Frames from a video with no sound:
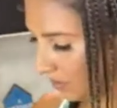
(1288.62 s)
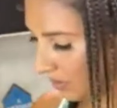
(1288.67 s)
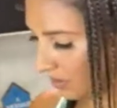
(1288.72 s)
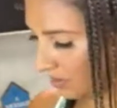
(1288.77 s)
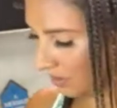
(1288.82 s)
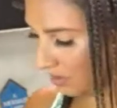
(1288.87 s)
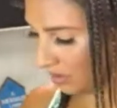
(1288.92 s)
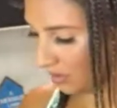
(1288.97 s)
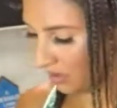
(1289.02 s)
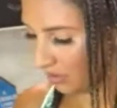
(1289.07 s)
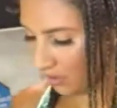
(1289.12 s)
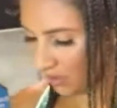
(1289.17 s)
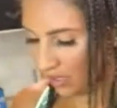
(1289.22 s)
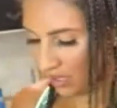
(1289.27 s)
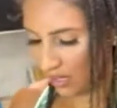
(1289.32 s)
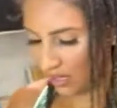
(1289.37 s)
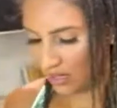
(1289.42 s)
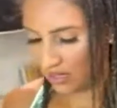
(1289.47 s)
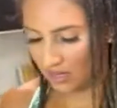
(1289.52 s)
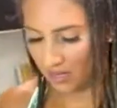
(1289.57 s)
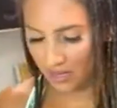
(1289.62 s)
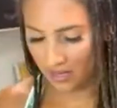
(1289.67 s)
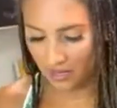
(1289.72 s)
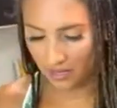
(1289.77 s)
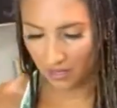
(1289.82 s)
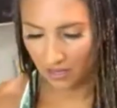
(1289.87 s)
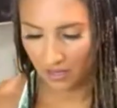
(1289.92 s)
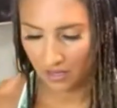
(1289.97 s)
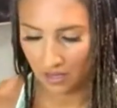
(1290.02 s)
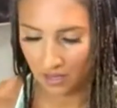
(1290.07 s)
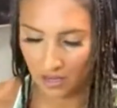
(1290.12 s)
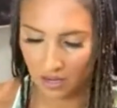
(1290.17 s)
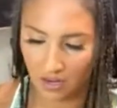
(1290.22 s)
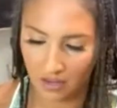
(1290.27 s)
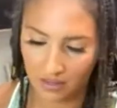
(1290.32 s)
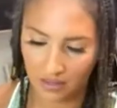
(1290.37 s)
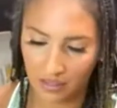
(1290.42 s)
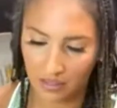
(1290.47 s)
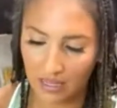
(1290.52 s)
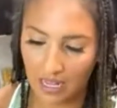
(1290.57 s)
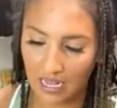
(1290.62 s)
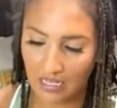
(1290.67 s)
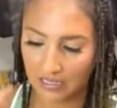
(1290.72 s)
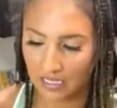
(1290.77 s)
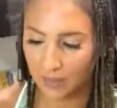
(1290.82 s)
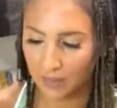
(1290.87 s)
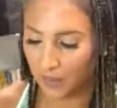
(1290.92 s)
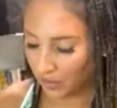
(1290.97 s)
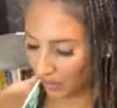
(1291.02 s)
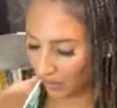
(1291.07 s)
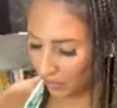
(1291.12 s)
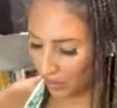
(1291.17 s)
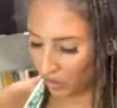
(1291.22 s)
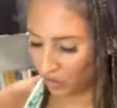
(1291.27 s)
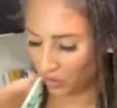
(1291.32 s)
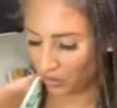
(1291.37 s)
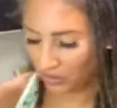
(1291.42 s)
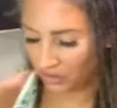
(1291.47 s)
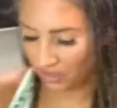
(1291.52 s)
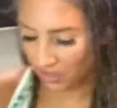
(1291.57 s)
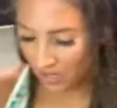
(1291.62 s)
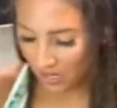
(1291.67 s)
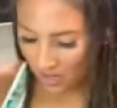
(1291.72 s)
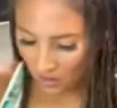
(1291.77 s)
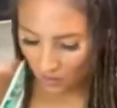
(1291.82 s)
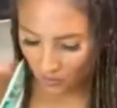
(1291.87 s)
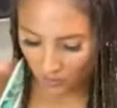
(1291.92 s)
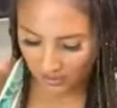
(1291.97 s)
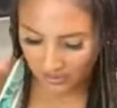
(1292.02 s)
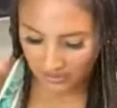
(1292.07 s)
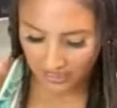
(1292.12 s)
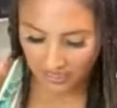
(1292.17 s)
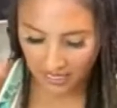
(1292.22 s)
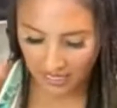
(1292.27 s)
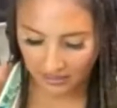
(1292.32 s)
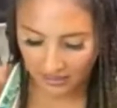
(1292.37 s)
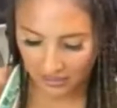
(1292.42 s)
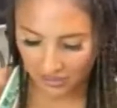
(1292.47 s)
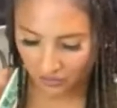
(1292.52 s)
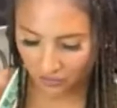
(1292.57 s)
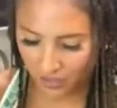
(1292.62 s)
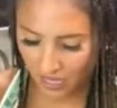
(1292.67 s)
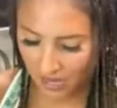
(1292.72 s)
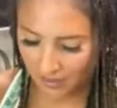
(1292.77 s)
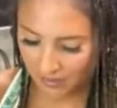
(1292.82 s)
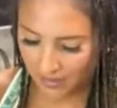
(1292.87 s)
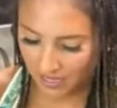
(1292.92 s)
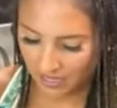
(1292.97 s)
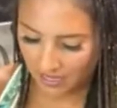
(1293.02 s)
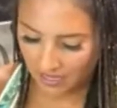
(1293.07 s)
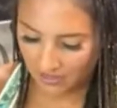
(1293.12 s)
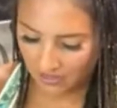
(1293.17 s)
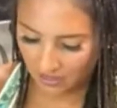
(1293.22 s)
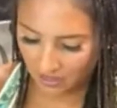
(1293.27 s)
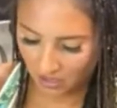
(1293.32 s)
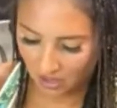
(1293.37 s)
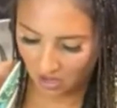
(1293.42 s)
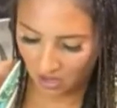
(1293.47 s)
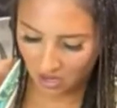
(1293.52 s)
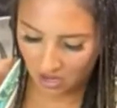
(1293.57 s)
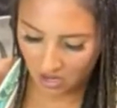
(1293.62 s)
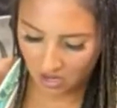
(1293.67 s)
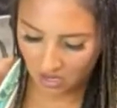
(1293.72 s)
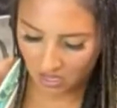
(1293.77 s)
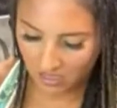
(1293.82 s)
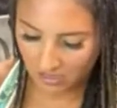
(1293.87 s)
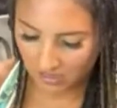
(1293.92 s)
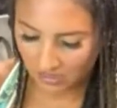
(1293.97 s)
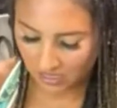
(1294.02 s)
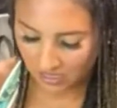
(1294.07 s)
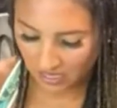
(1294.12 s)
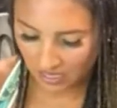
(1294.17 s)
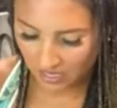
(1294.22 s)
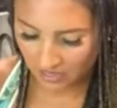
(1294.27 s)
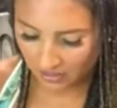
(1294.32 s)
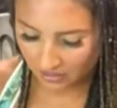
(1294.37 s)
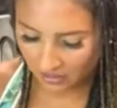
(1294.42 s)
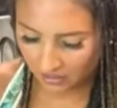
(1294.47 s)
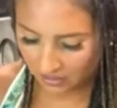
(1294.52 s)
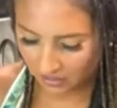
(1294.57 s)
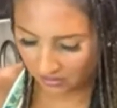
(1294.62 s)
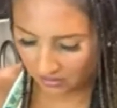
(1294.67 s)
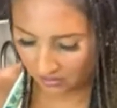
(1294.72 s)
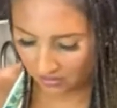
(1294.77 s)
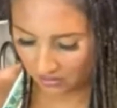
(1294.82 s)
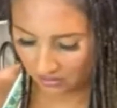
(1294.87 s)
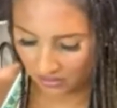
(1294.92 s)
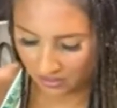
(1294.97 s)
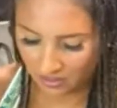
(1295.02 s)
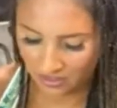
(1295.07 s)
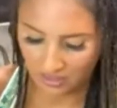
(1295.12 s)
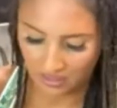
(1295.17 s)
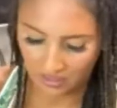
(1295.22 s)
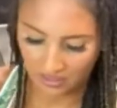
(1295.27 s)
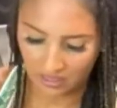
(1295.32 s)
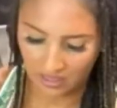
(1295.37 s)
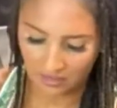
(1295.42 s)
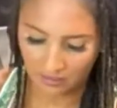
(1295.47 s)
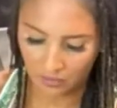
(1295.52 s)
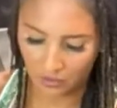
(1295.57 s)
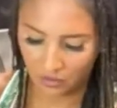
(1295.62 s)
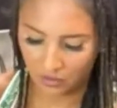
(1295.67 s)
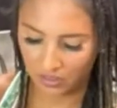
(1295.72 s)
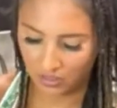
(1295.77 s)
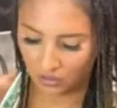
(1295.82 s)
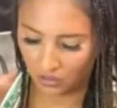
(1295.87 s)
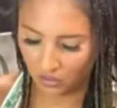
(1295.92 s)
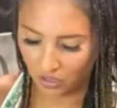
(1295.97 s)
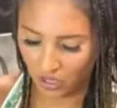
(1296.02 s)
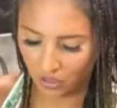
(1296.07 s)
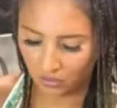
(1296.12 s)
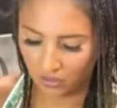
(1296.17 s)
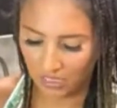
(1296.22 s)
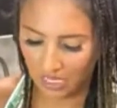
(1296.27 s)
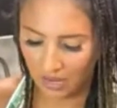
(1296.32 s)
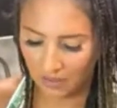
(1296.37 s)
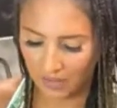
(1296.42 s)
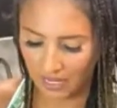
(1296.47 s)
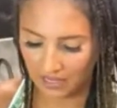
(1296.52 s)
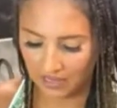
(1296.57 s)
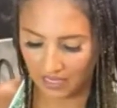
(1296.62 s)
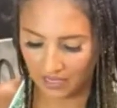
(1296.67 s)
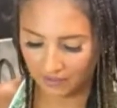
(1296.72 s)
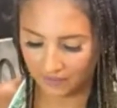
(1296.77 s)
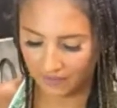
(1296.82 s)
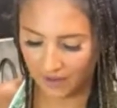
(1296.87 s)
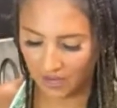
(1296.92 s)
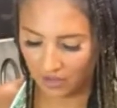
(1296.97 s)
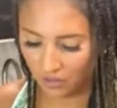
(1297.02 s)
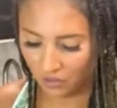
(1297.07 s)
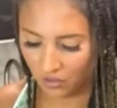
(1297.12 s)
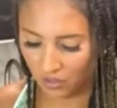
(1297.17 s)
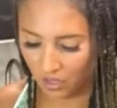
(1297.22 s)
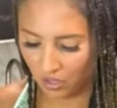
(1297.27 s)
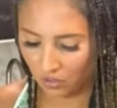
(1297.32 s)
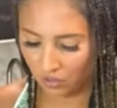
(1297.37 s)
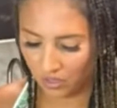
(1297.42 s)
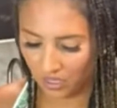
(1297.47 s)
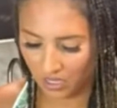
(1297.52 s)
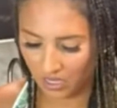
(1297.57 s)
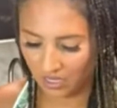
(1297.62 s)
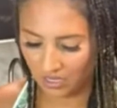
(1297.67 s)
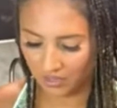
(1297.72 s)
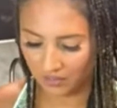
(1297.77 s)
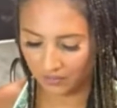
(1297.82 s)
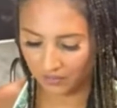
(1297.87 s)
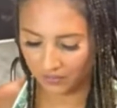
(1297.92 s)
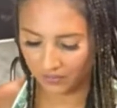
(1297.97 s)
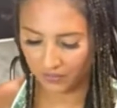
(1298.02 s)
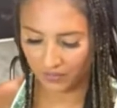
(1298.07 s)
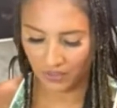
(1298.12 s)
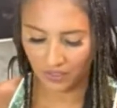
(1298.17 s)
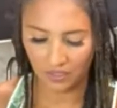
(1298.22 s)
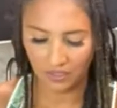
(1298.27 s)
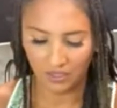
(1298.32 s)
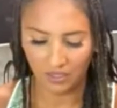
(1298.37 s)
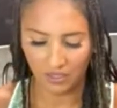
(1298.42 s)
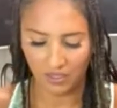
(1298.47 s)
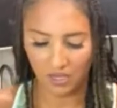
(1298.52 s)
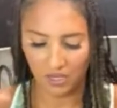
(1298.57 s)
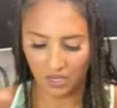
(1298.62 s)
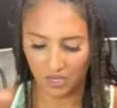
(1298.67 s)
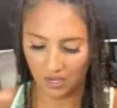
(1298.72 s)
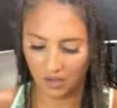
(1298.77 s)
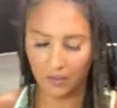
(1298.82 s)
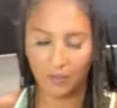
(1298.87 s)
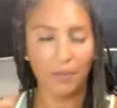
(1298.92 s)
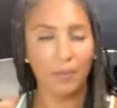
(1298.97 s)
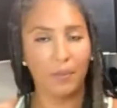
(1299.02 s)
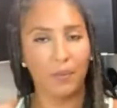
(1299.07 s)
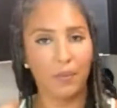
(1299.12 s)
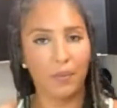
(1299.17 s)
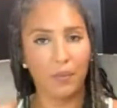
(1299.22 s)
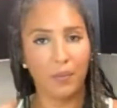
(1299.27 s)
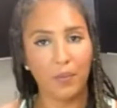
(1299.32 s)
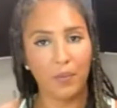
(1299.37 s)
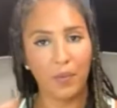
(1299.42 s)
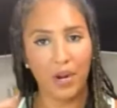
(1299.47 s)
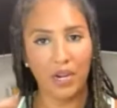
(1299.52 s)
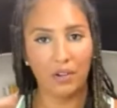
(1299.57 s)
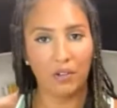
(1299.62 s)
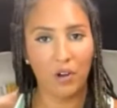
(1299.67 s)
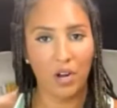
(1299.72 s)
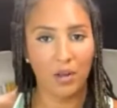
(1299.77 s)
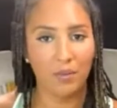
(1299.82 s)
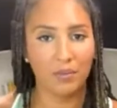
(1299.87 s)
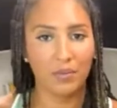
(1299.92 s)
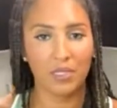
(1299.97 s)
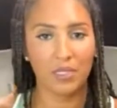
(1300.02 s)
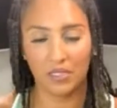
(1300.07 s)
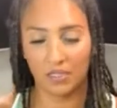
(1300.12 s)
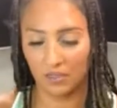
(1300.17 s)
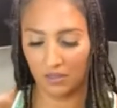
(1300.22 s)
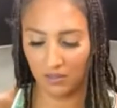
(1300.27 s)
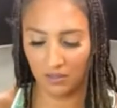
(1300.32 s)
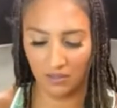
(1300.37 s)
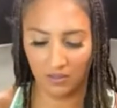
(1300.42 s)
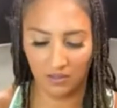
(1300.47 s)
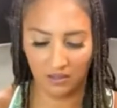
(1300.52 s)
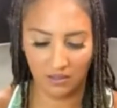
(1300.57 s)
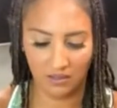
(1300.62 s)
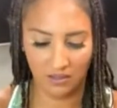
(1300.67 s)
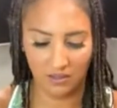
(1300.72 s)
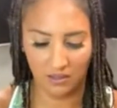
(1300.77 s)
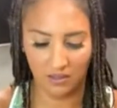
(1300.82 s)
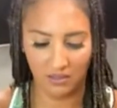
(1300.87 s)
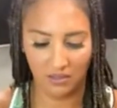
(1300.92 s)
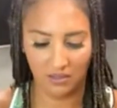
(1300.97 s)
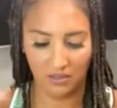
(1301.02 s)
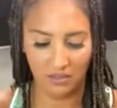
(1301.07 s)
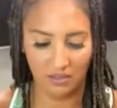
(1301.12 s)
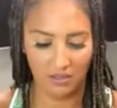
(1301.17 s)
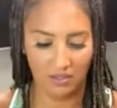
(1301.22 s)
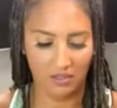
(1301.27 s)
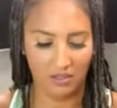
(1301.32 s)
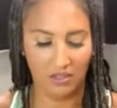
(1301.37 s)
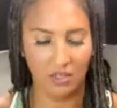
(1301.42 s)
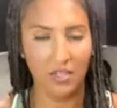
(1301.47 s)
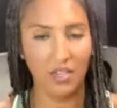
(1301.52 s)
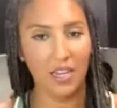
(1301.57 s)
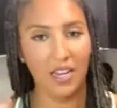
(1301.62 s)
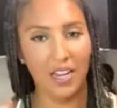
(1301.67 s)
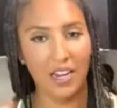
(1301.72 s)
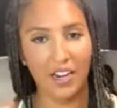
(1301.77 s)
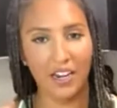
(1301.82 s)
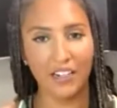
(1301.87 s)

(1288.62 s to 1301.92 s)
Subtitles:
And then the last step is I'm going to do is, once I got these crab cakes all together, then I'm going to coat them in that final coat of breadcrumbs. Here.